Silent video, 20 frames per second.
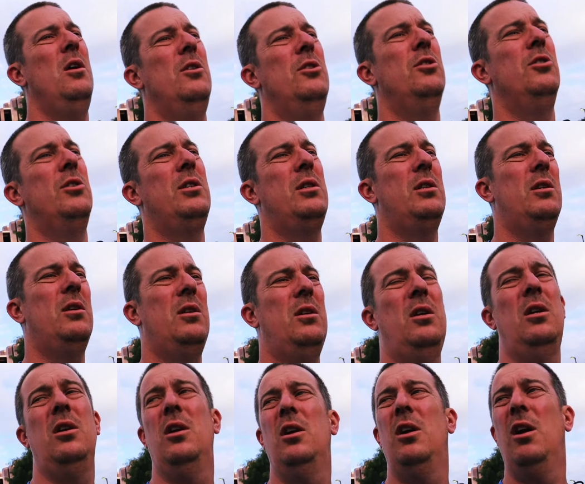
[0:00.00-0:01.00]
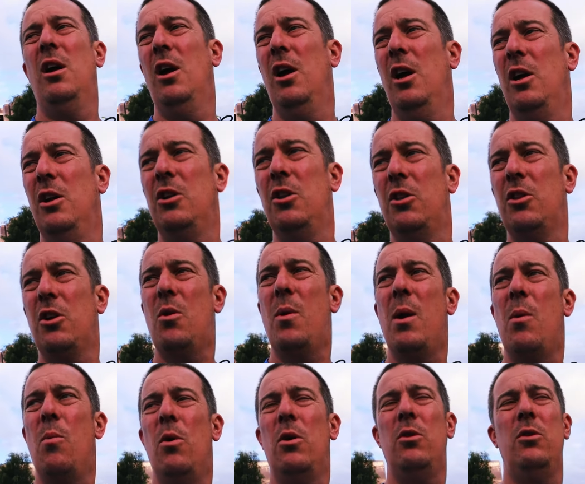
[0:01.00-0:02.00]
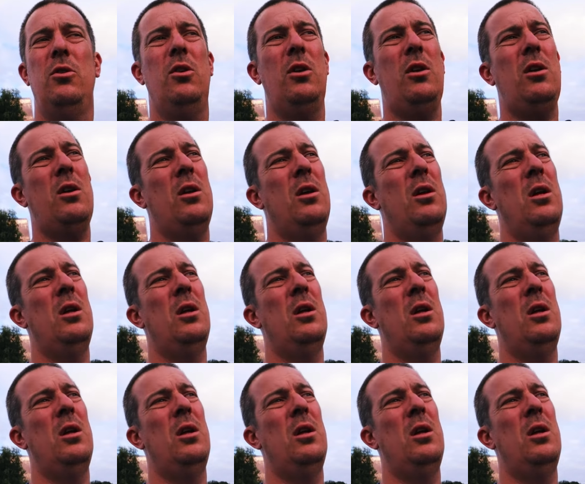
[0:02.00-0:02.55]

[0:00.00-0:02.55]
Just another quick wander.